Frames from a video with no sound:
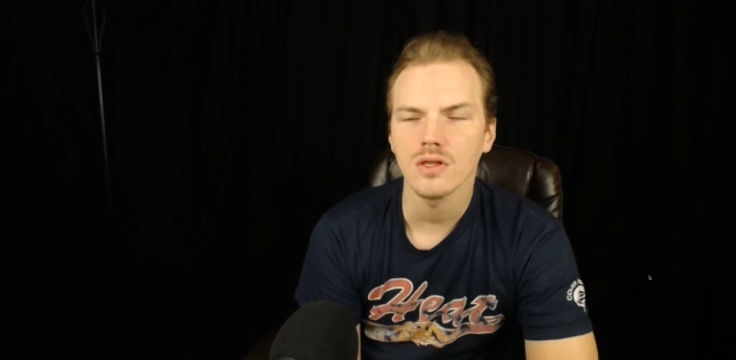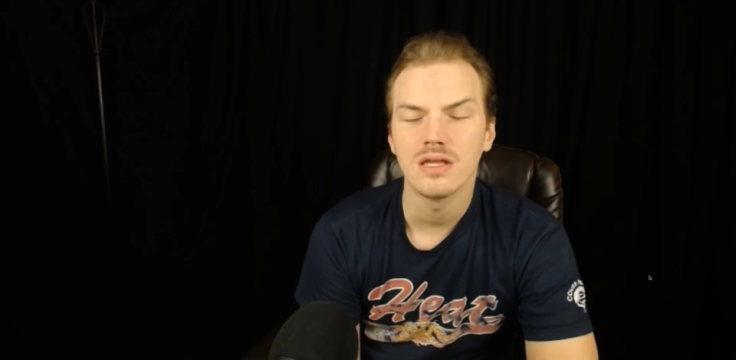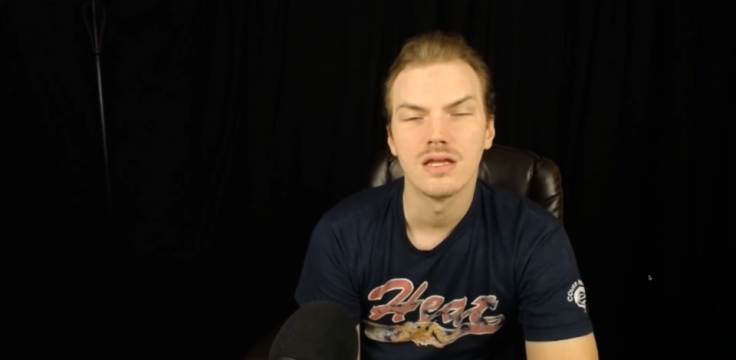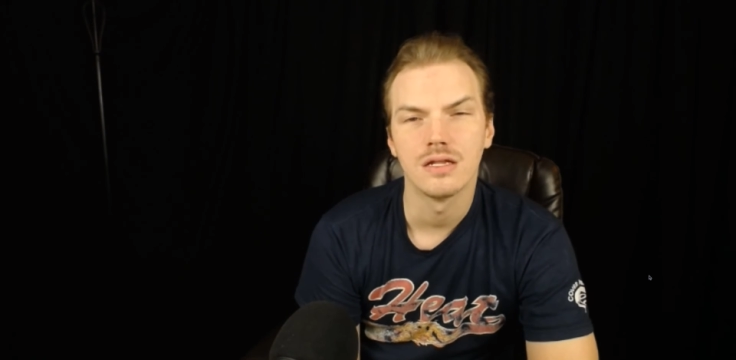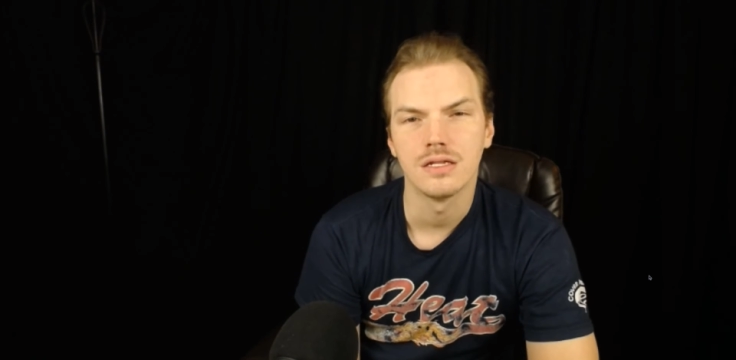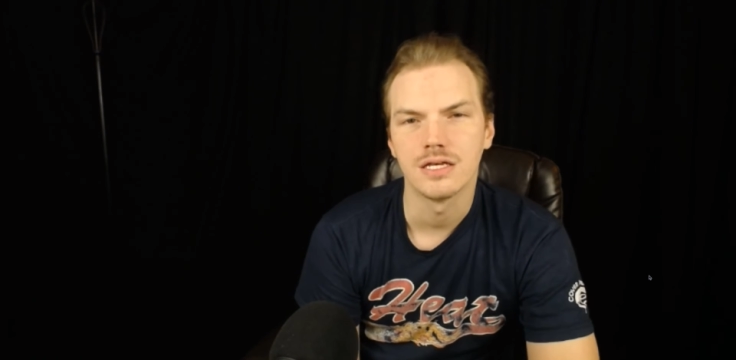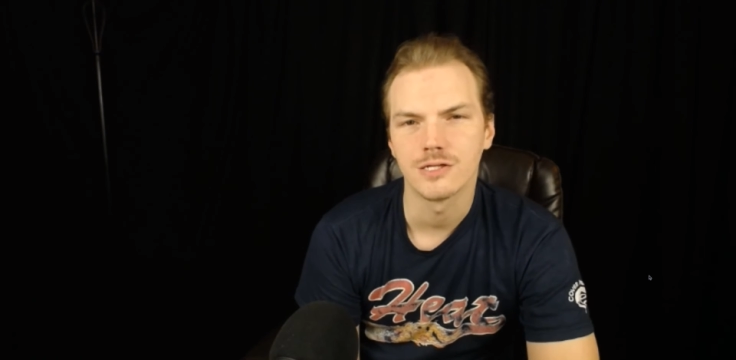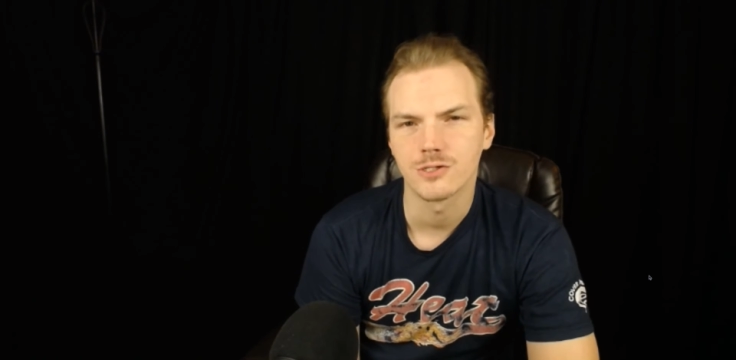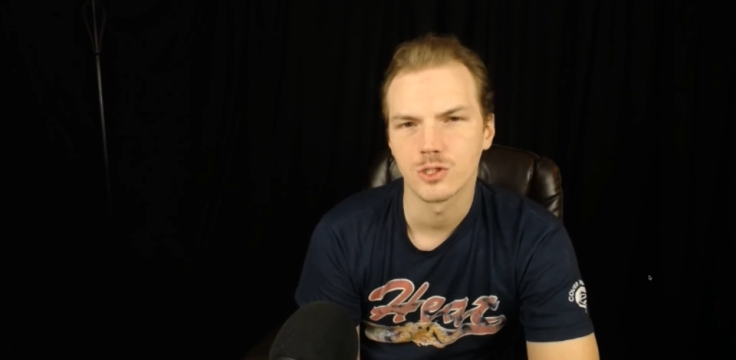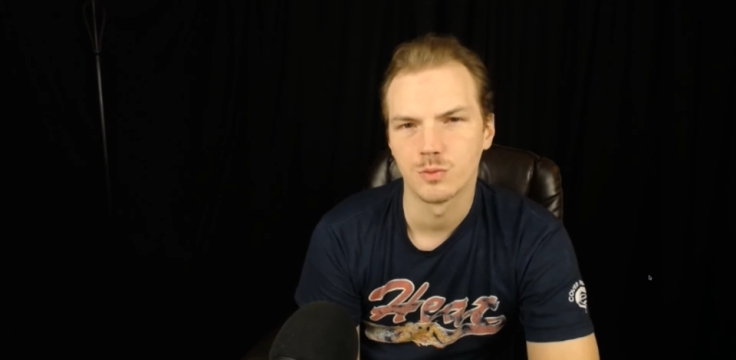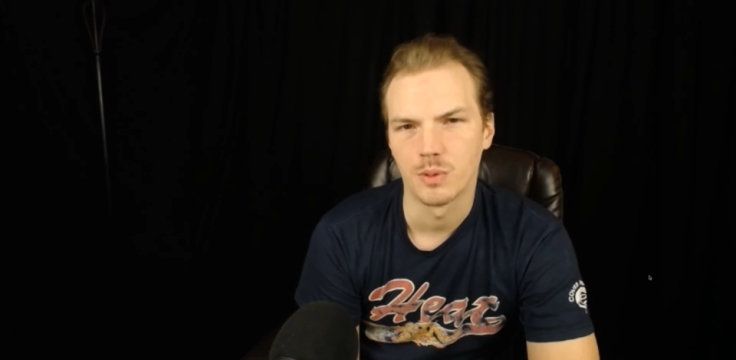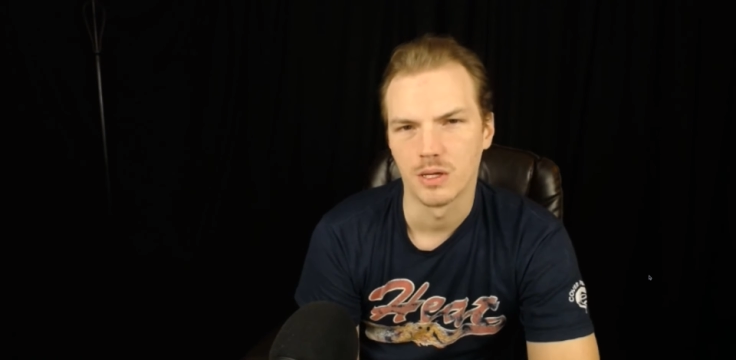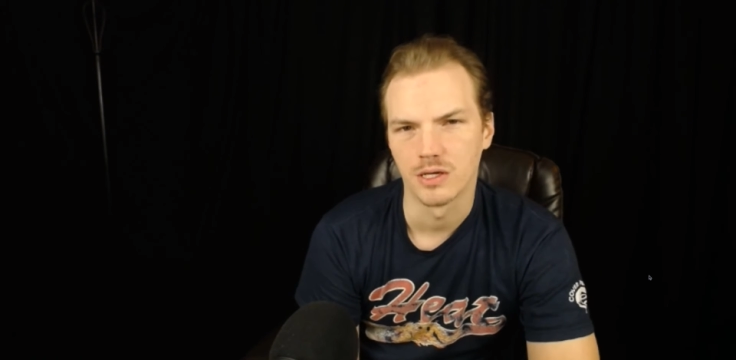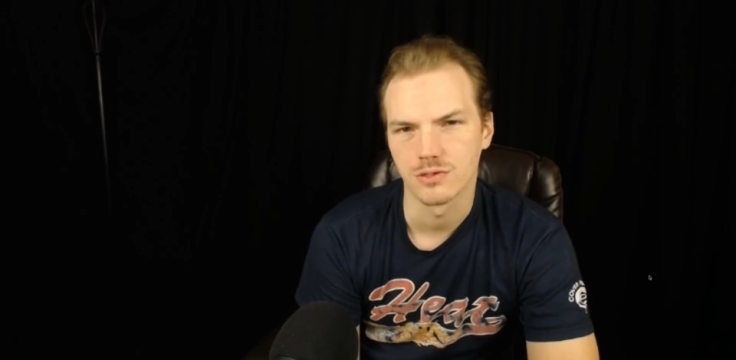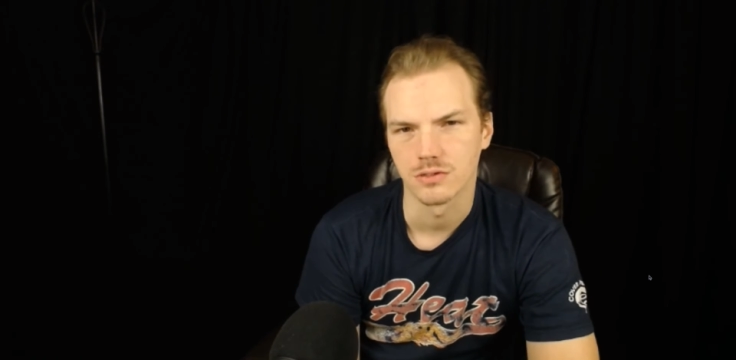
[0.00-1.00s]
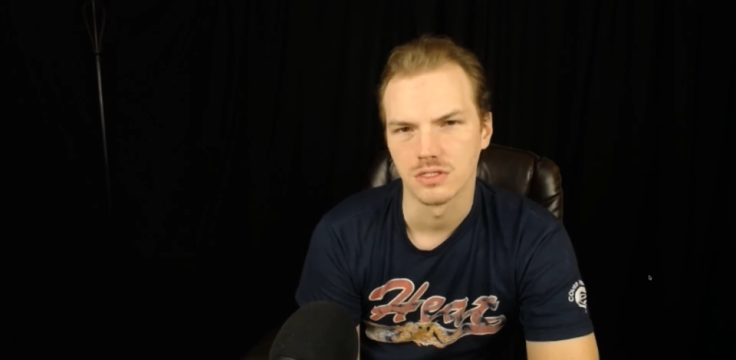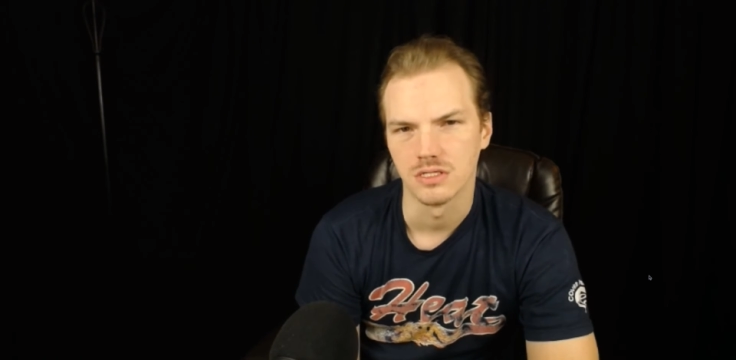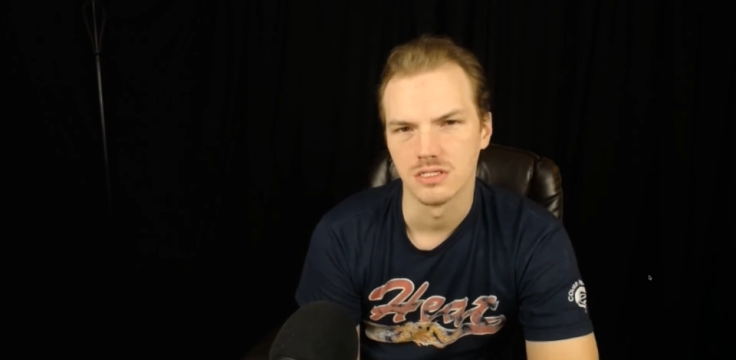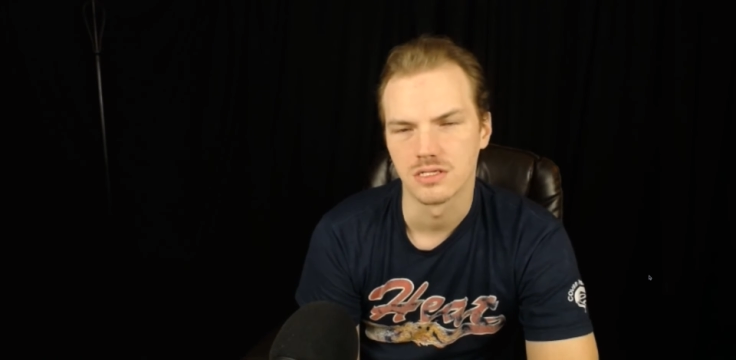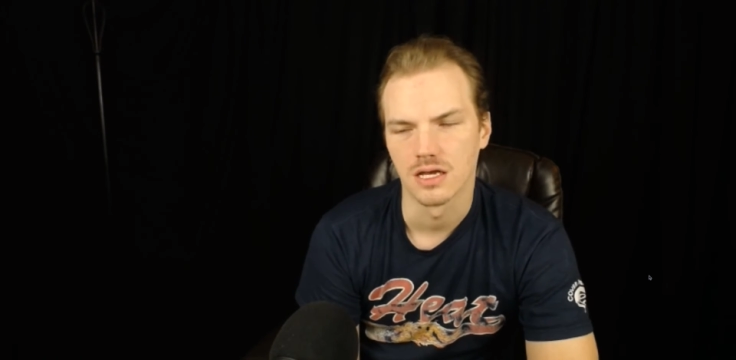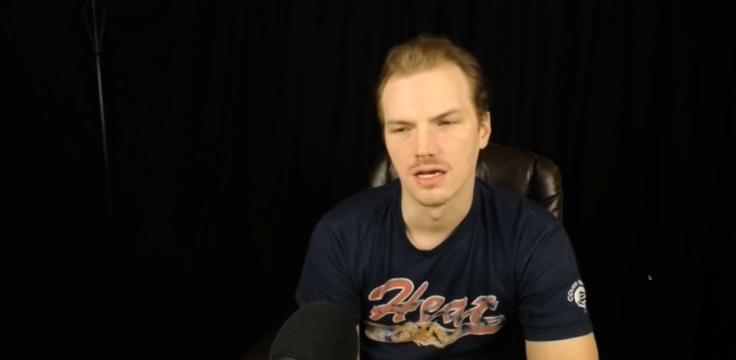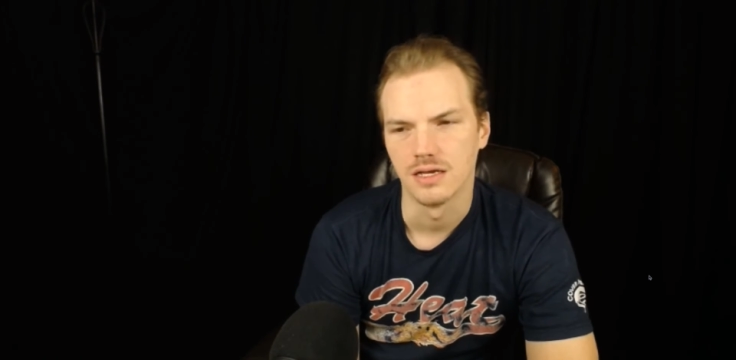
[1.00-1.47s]
niche specialty
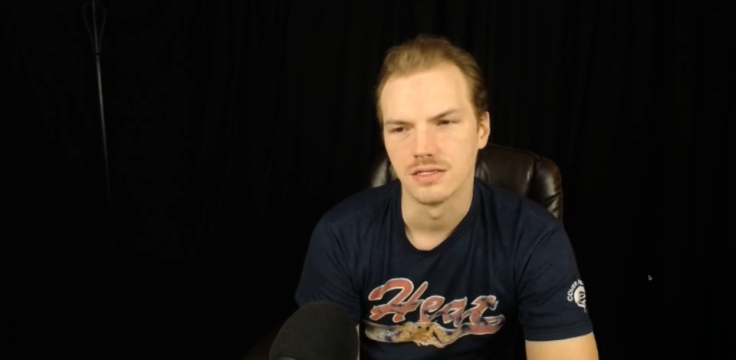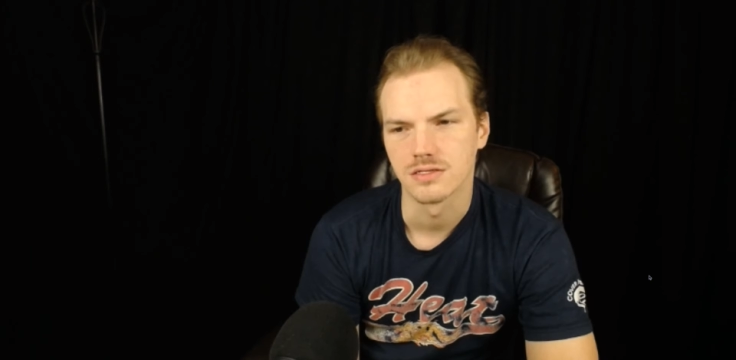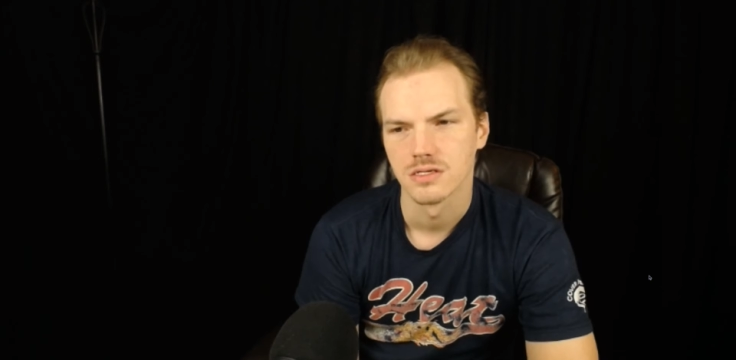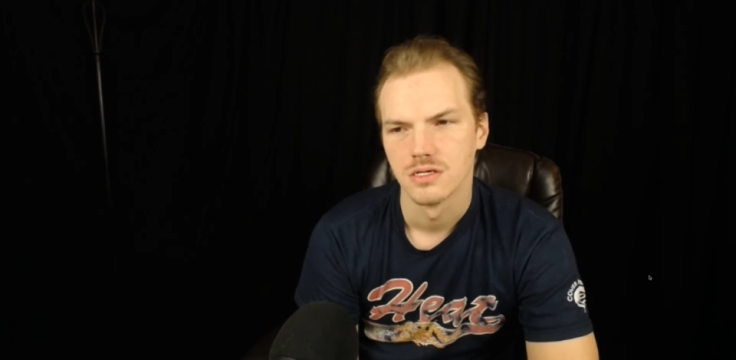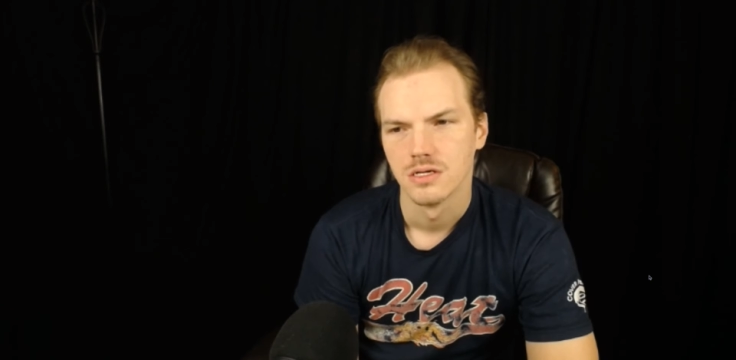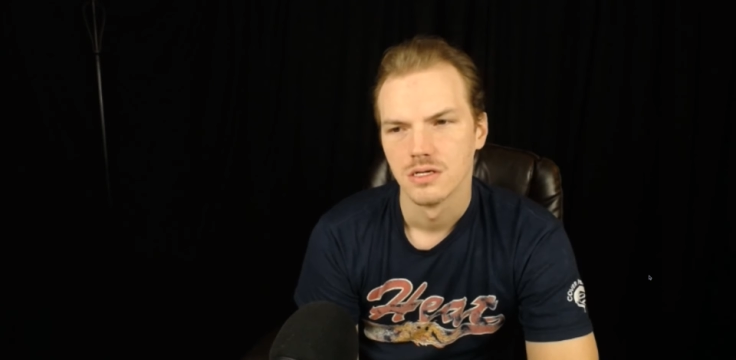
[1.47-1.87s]
sites.